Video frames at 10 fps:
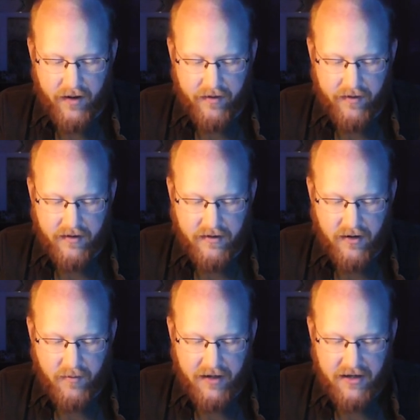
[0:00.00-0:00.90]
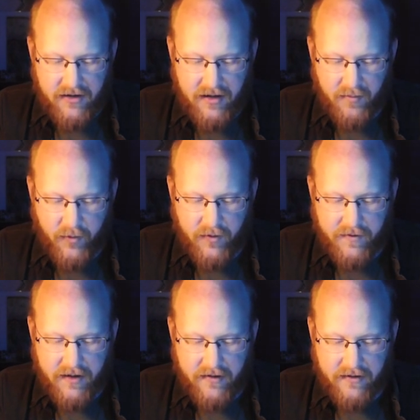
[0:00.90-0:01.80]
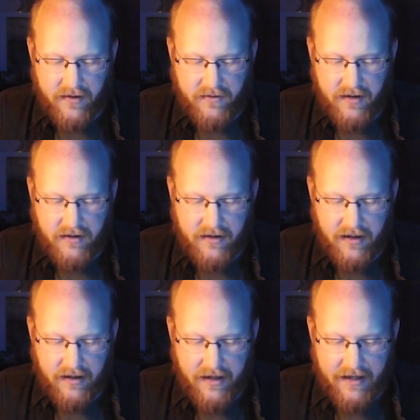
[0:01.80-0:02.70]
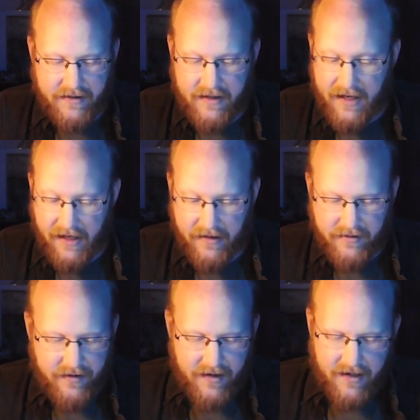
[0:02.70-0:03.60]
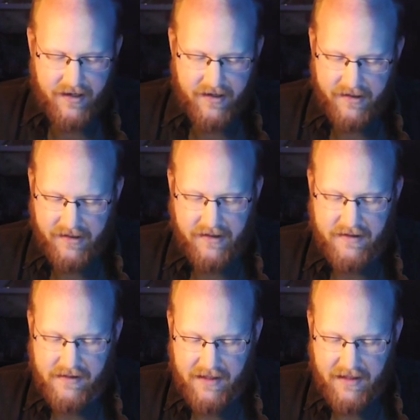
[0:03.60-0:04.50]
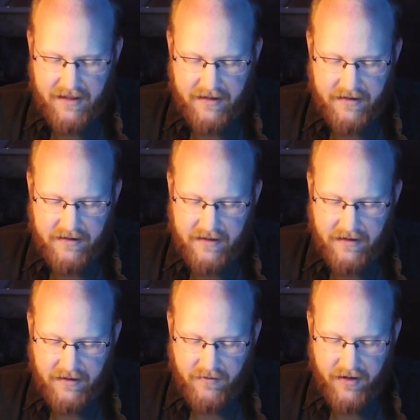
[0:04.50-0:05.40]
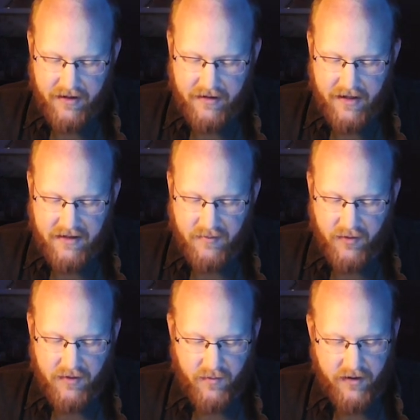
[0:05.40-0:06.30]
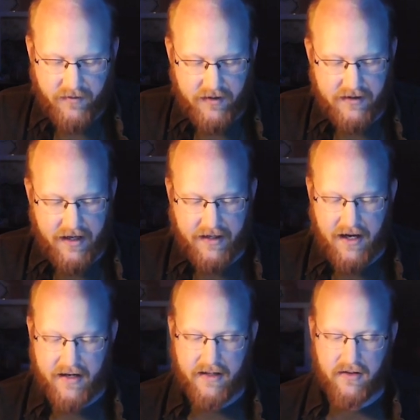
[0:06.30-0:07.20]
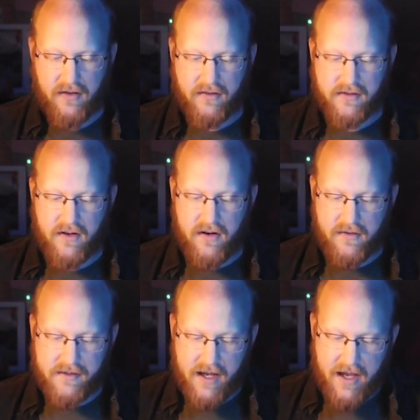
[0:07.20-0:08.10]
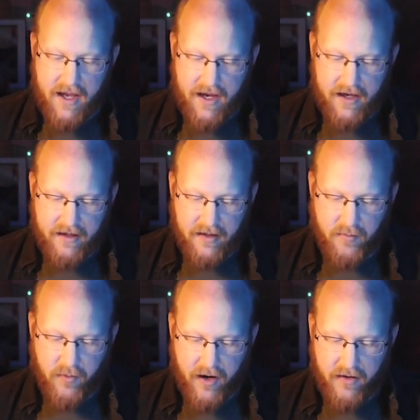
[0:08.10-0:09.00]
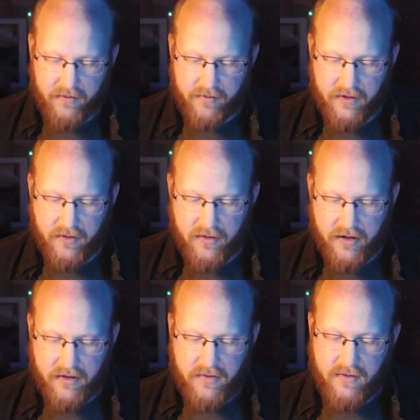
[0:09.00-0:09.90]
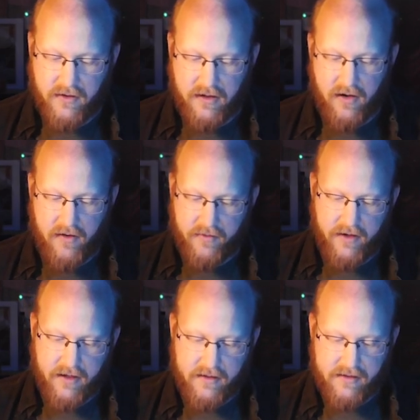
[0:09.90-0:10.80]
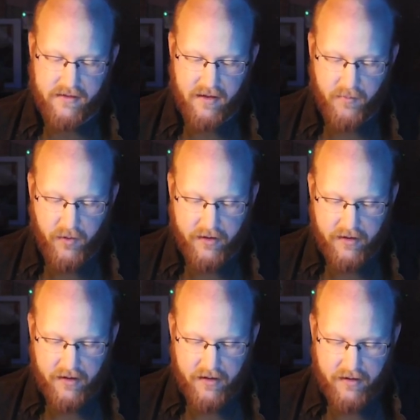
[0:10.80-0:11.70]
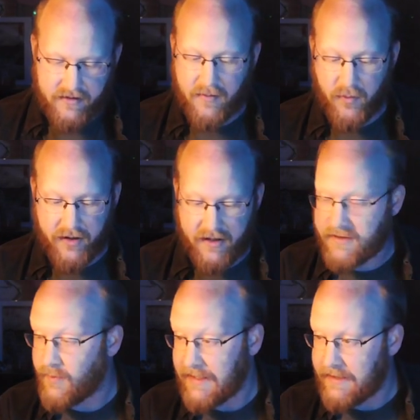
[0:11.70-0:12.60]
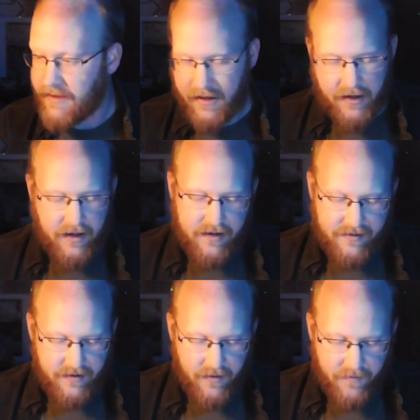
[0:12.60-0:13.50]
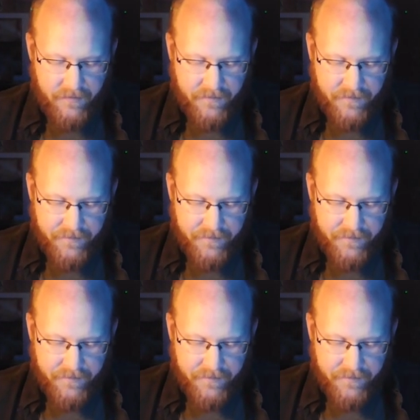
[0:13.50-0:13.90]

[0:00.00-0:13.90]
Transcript: with determination and proves there is no such thing as can't. He is instantly recognizable in one of his iconic long scarves and a brown fedora, usually offering someone a sweet. So,